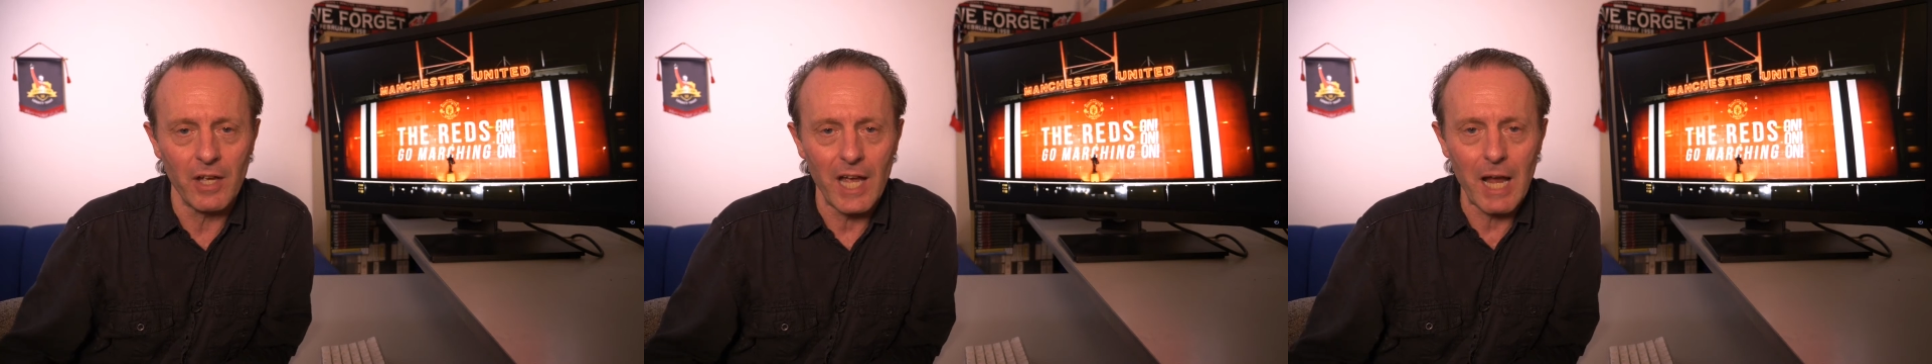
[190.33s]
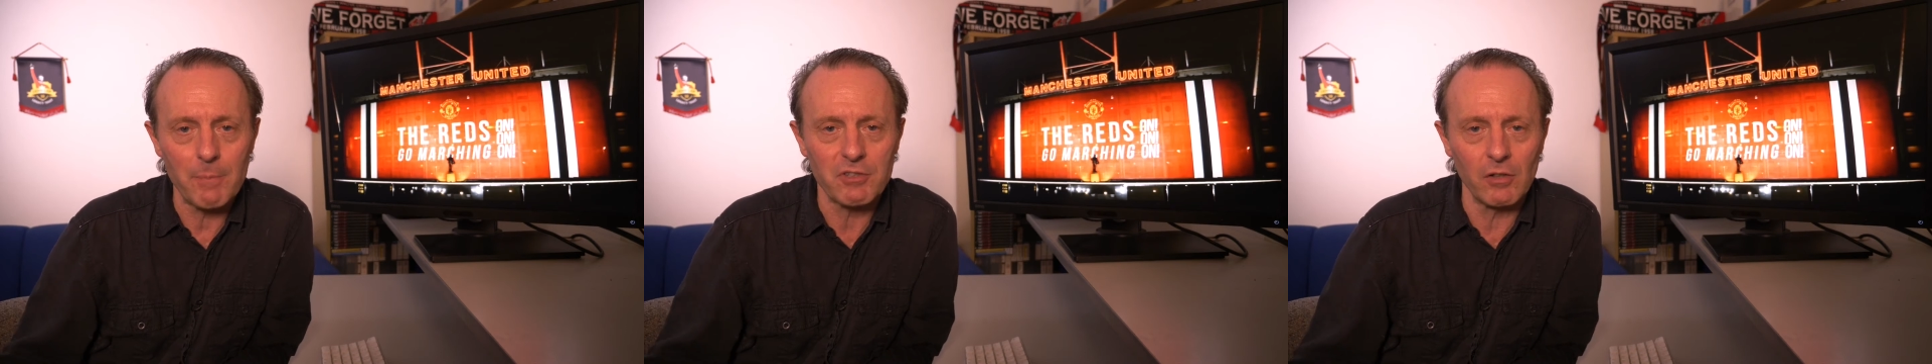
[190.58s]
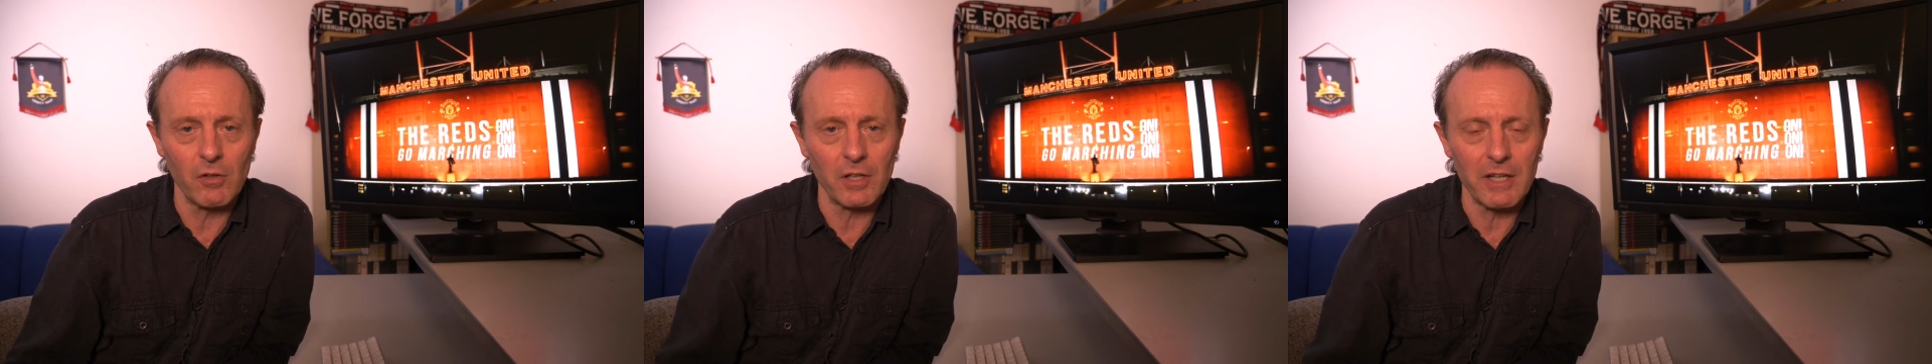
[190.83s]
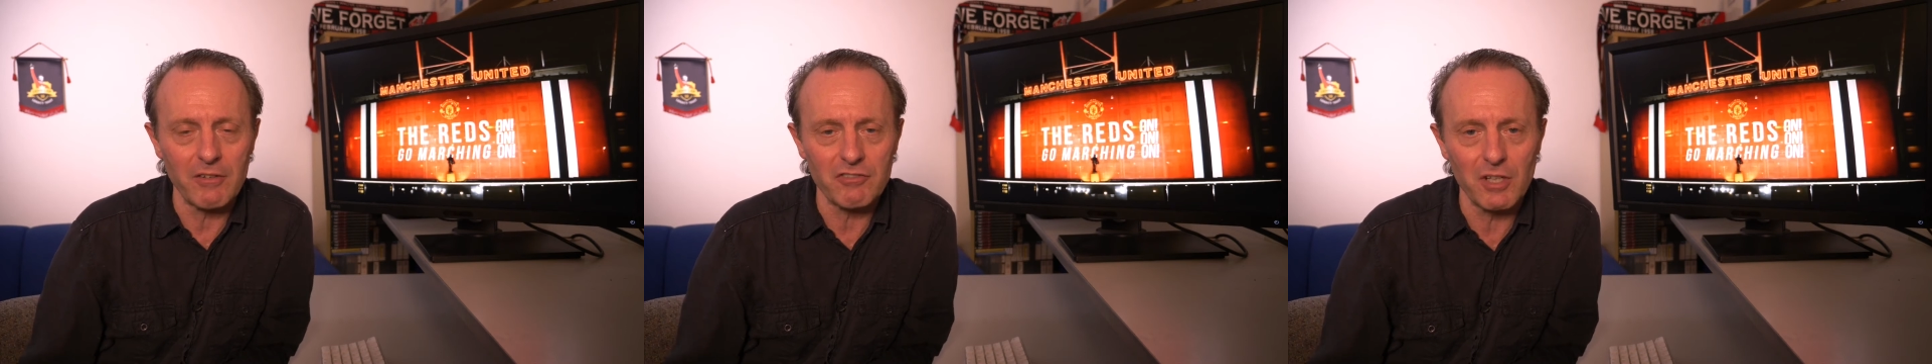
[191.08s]

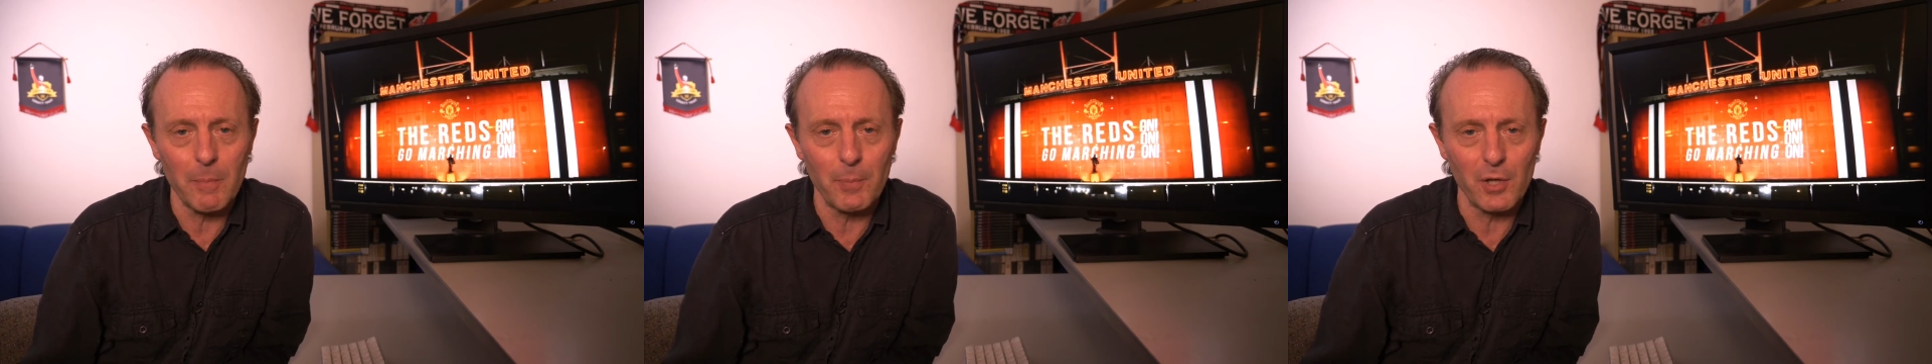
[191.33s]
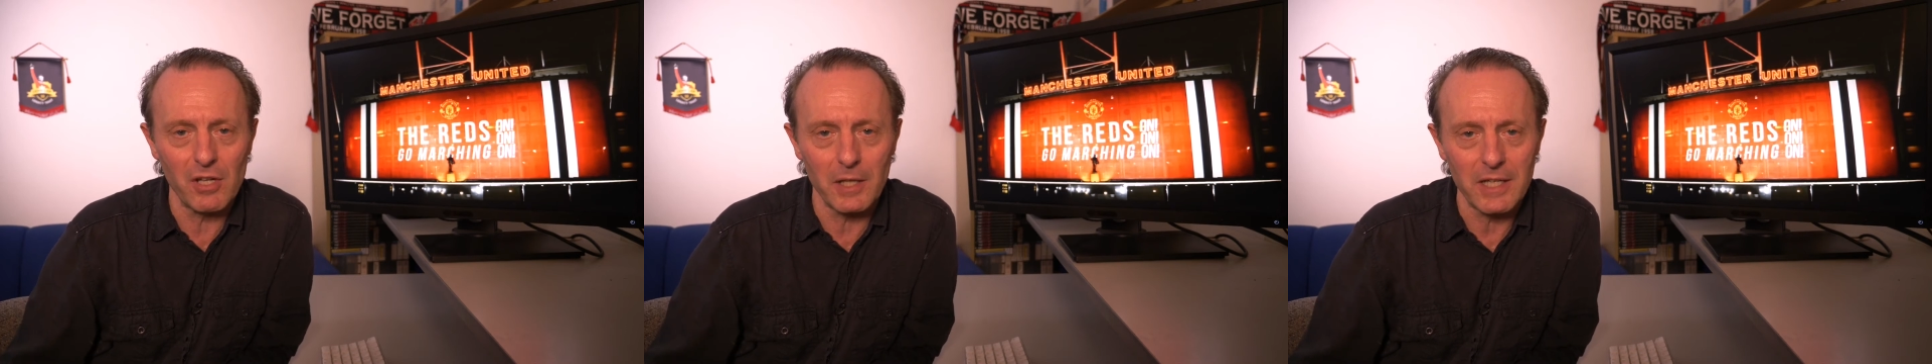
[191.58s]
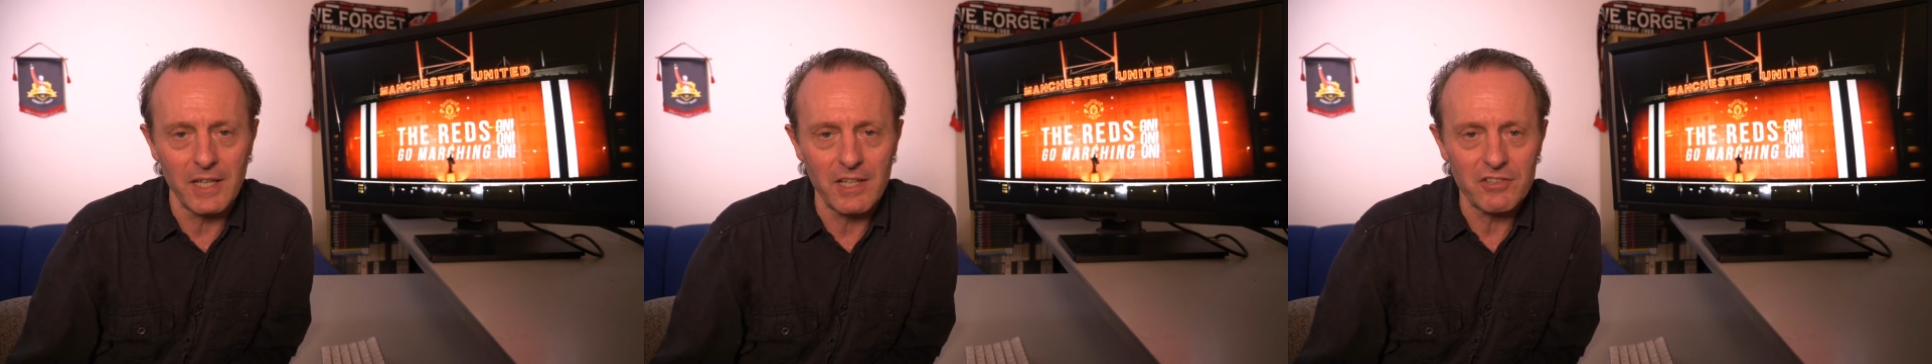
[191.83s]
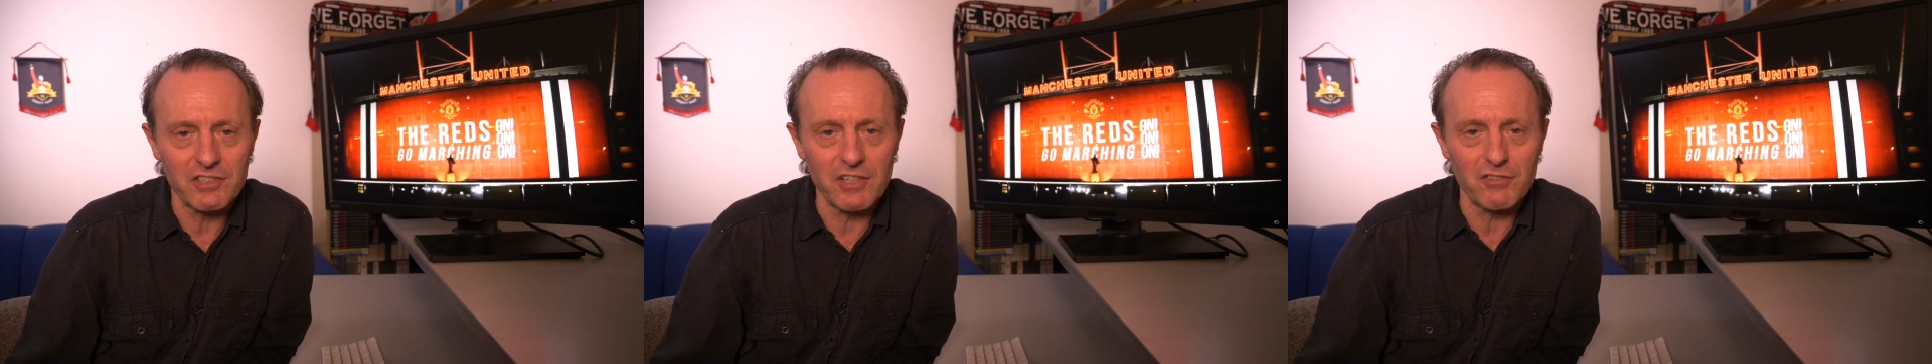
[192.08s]
absolutely superbly
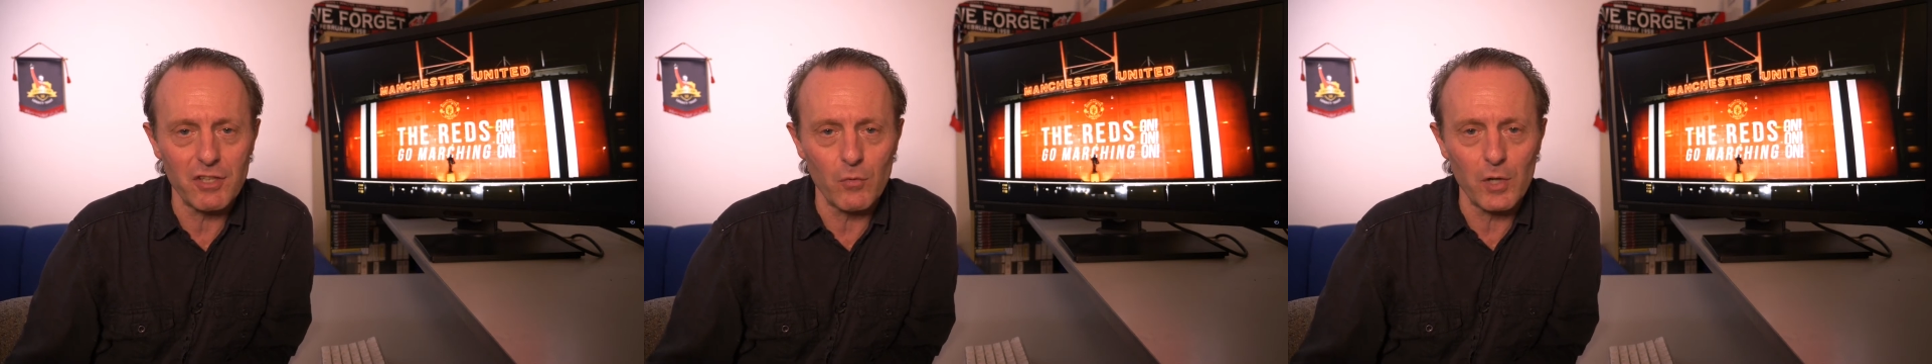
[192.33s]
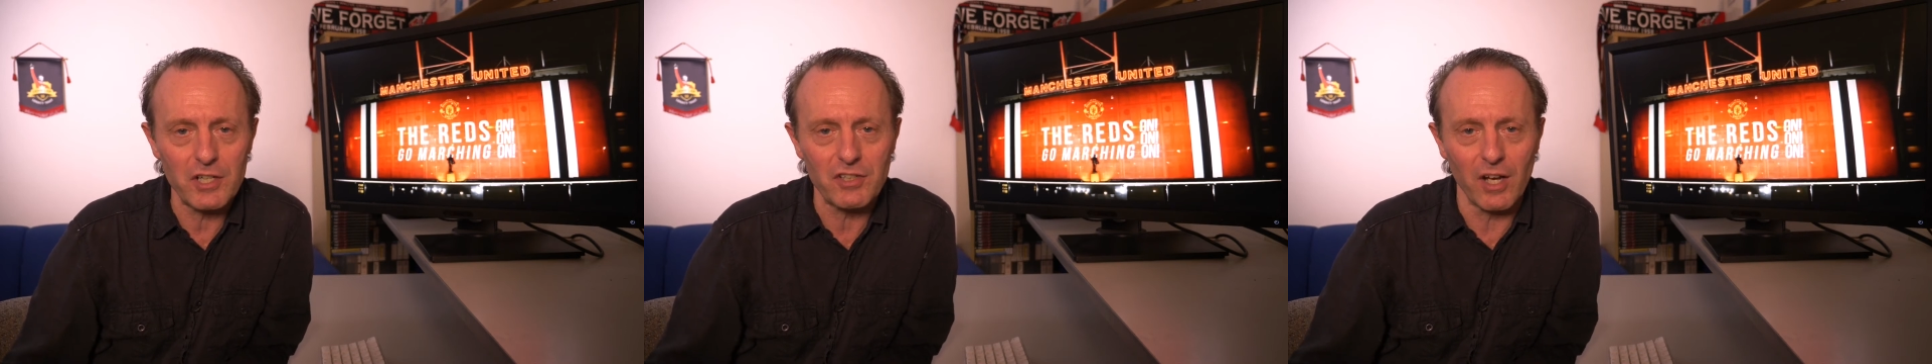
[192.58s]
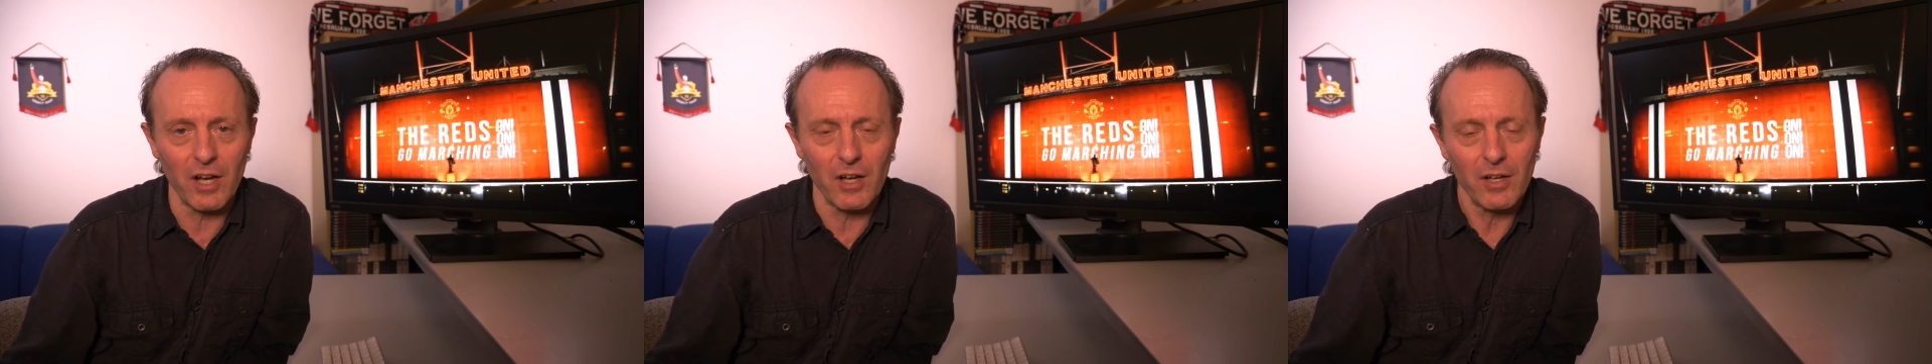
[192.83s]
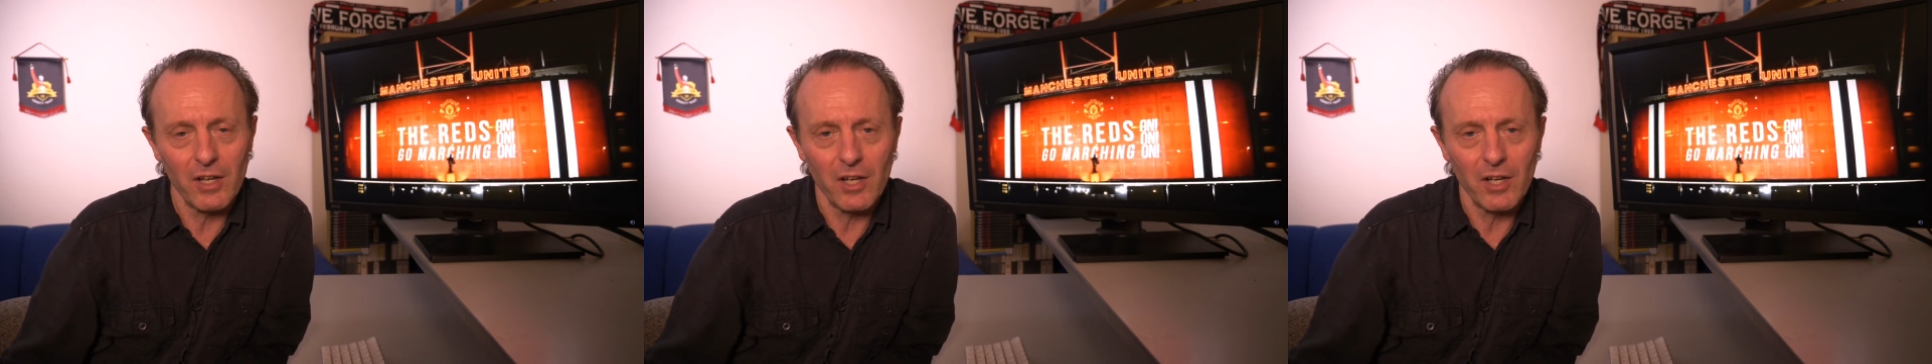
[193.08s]
since the restart.